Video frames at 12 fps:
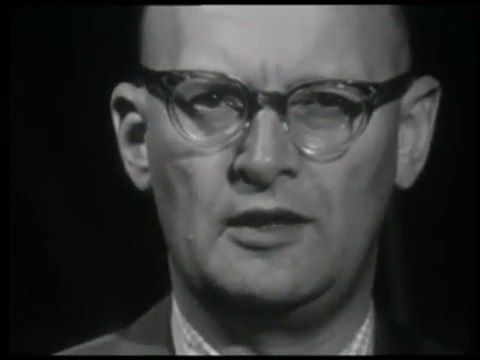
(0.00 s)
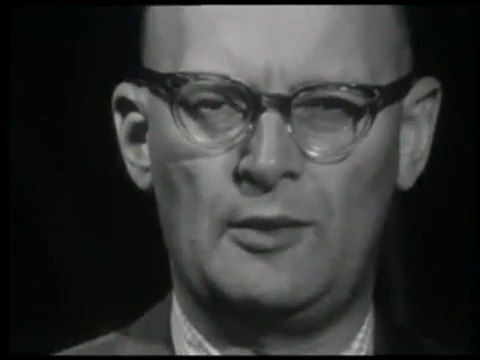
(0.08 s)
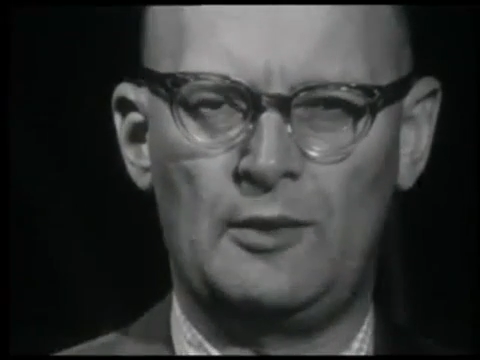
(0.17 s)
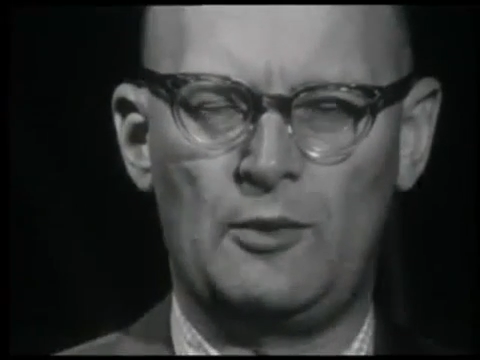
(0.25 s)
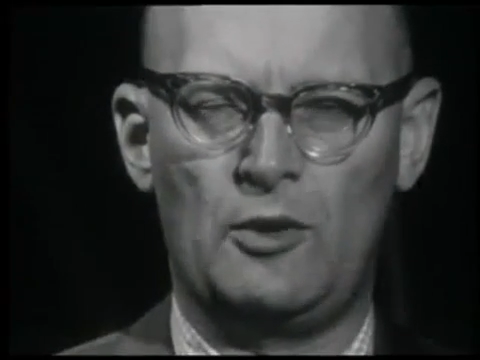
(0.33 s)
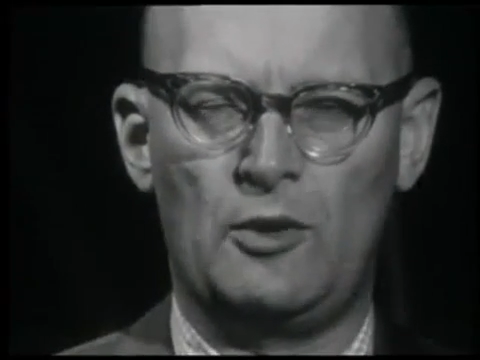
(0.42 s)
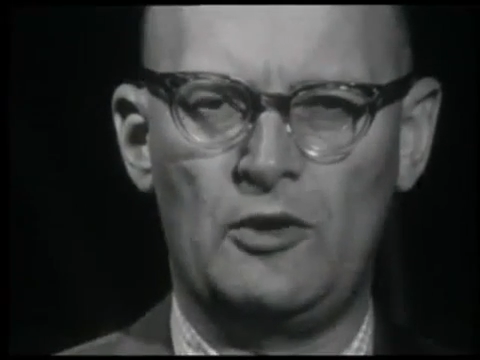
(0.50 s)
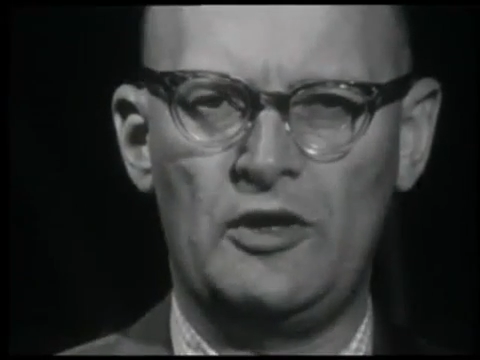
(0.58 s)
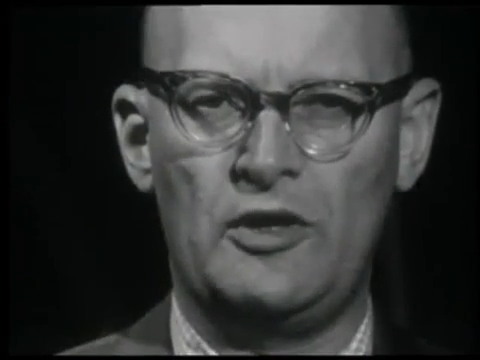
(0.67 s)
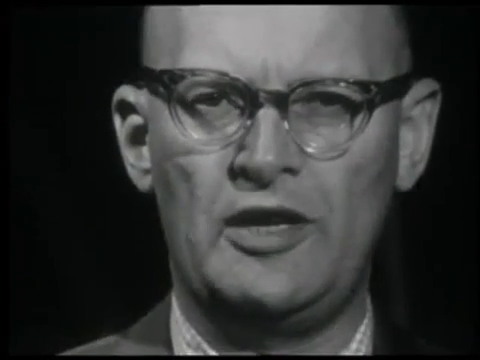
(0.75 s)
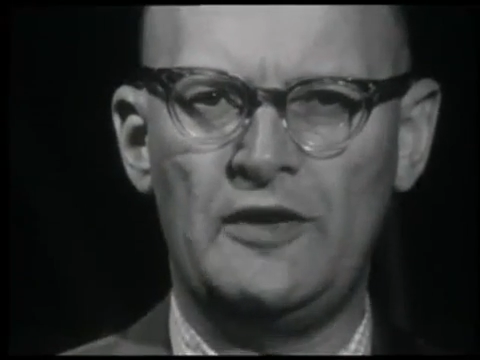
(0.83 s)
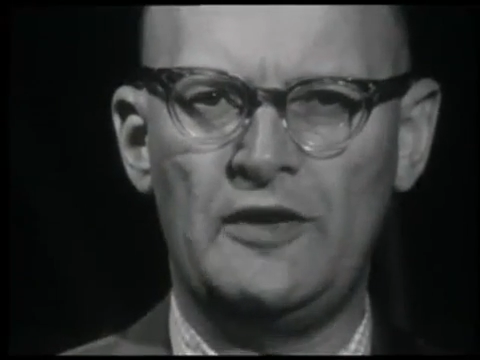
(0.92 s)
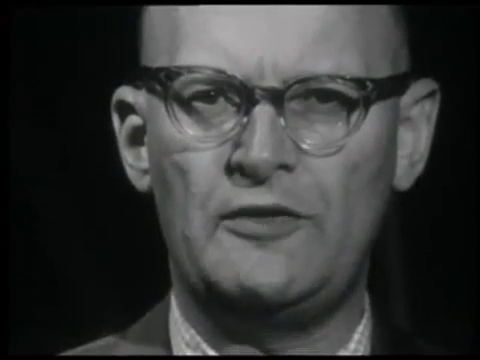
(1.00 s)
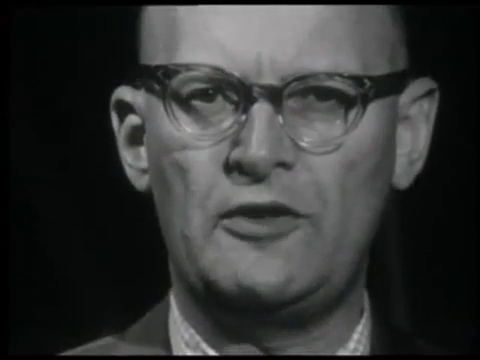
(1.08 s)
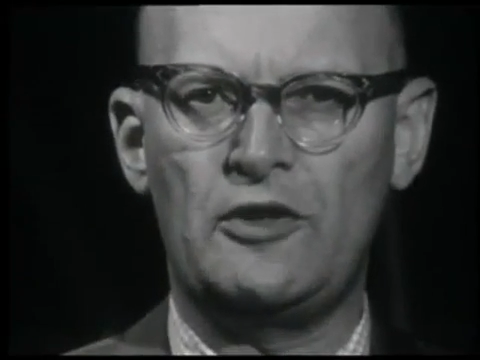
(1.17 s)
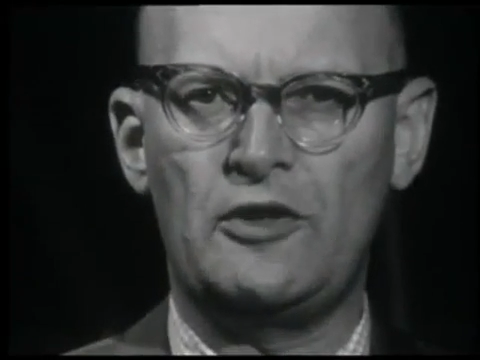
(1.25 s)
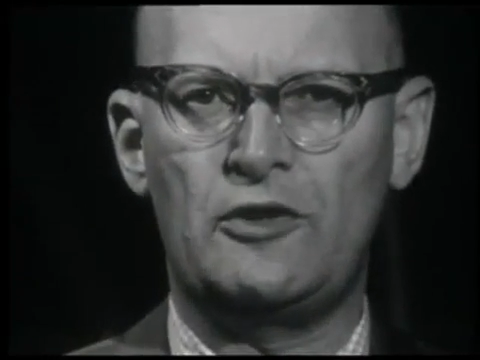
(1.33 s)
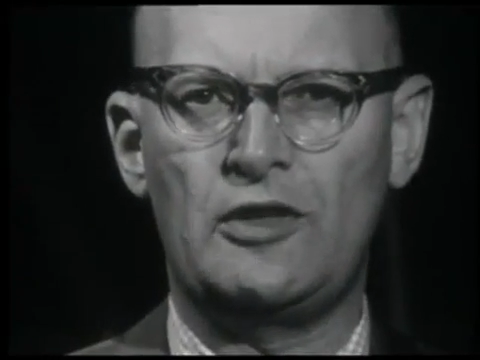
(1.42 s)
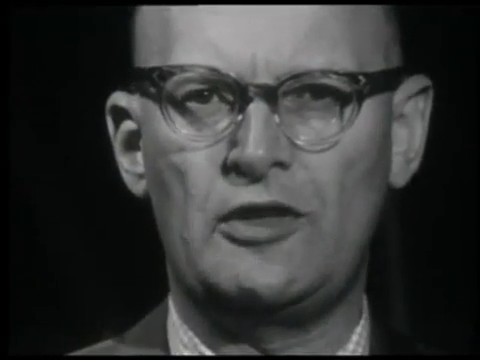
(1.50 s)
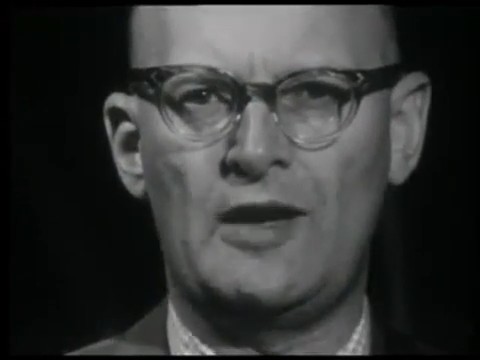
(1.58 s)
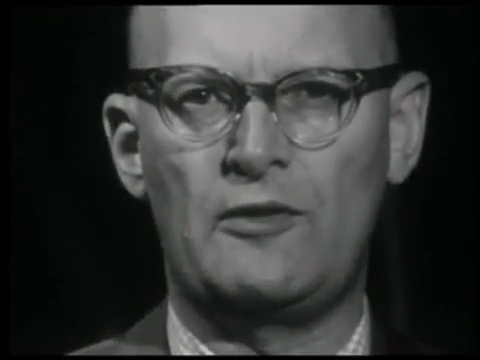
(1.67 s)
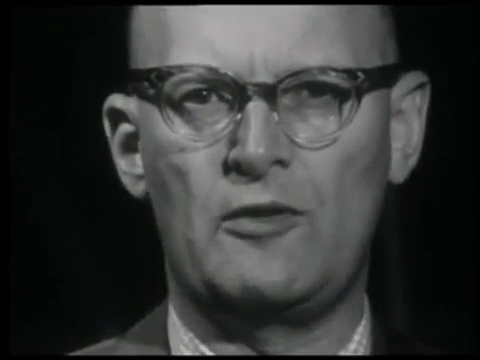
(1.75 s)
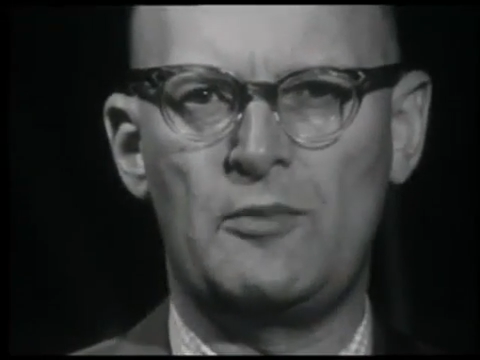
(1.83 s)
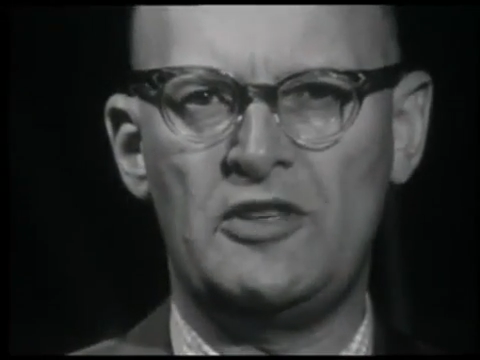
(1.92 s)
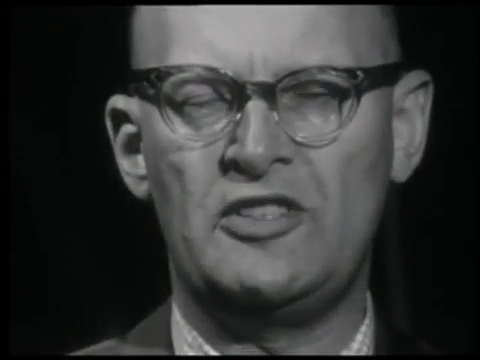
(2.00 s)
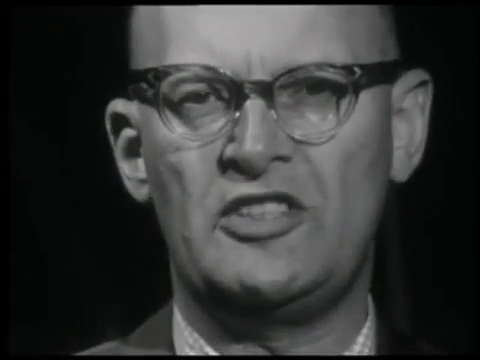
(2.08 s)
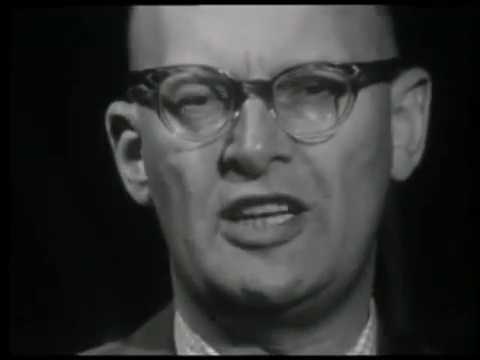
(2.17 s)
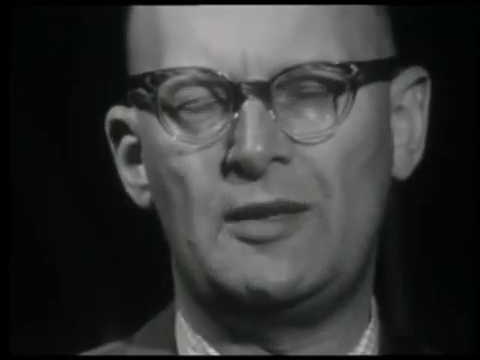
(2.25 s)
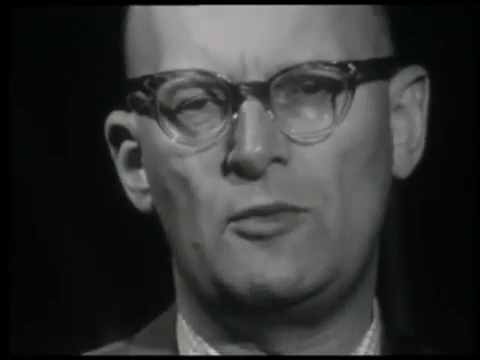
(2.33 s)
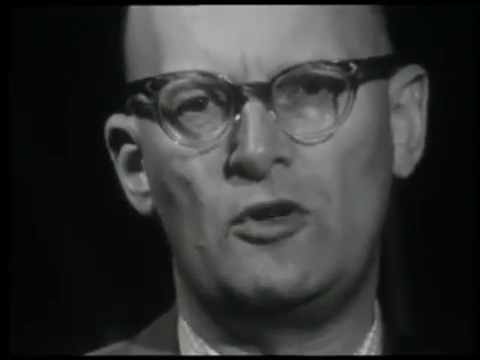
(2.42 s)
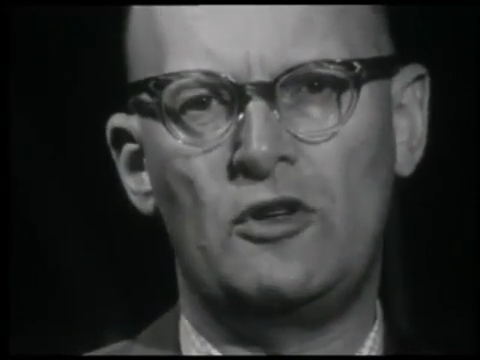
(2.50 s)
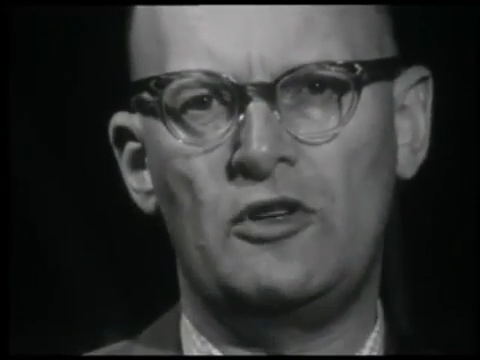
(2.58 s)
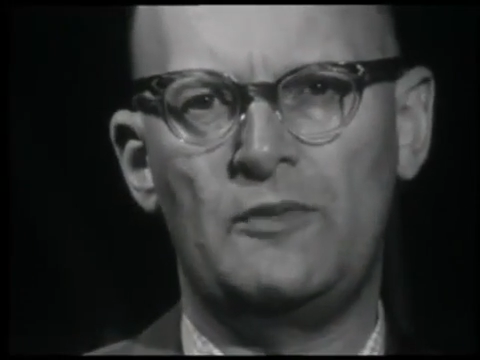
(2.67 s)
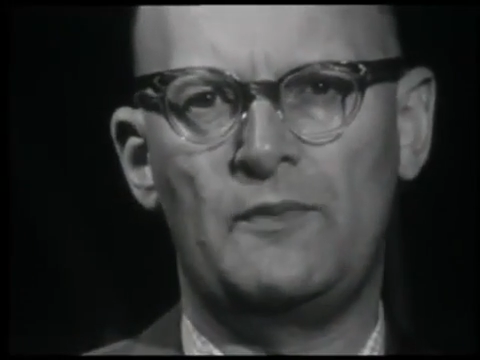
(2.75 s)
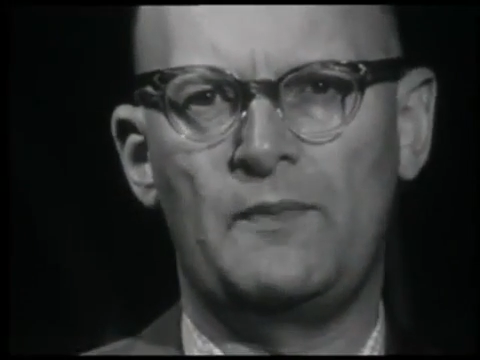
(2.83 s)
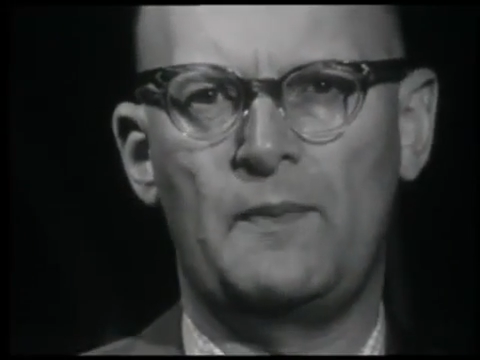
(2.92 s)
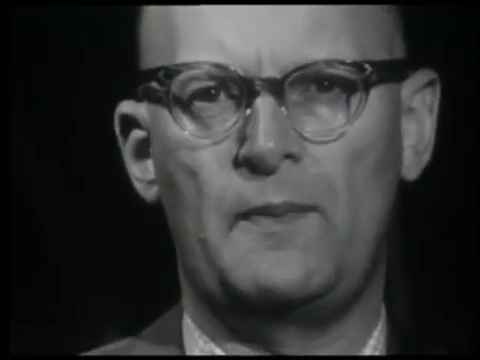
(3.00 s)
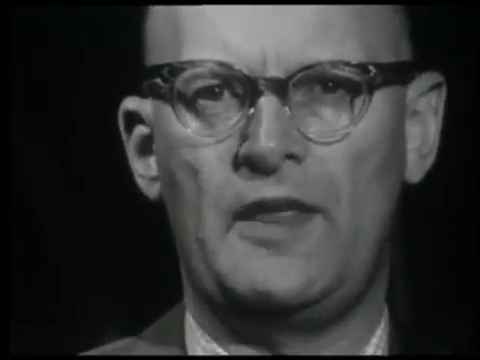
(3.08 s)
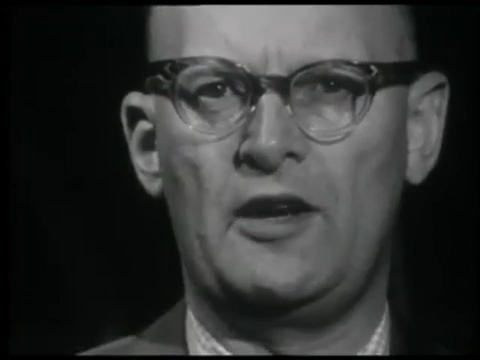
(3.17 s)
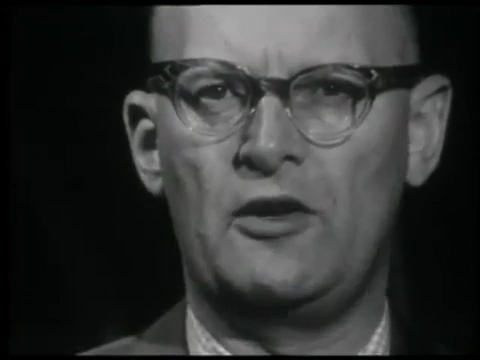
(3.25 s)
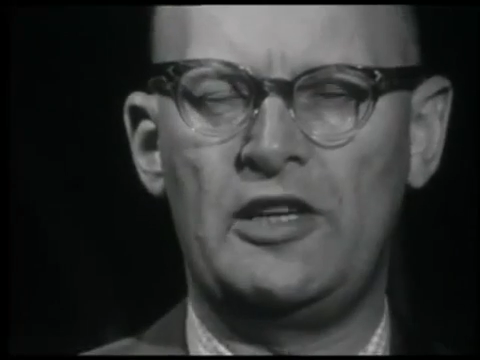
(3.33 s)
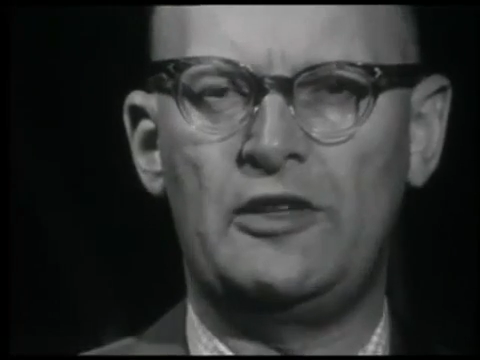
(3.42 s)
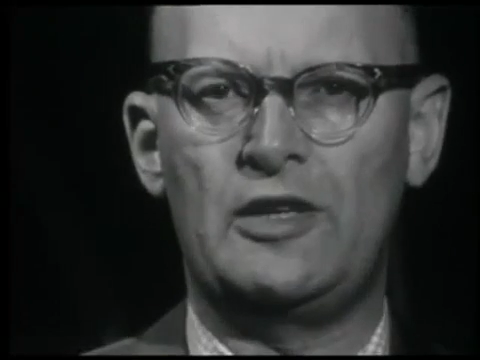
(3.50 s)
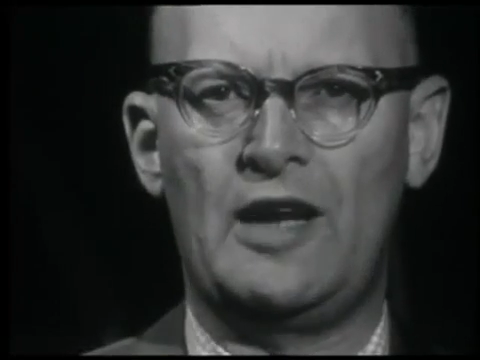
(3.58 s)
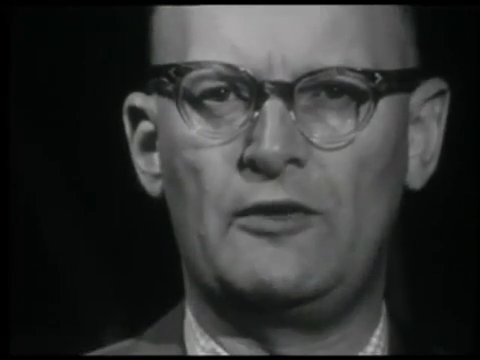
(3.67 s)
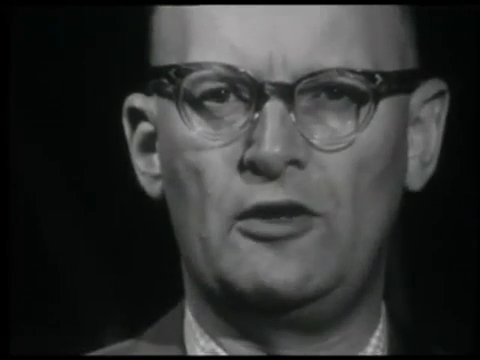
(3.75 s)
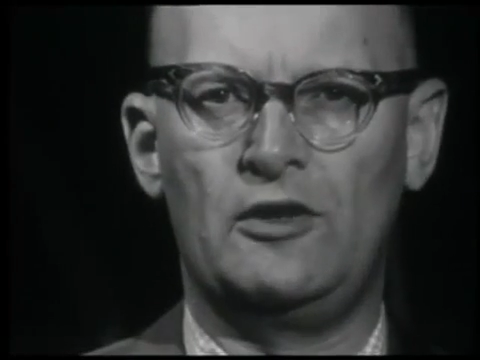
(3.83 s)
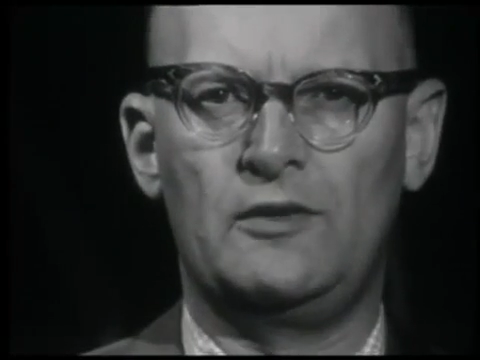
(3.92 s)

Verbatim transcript: They won't have to travel for business anymore. They'll only travel for pleasure.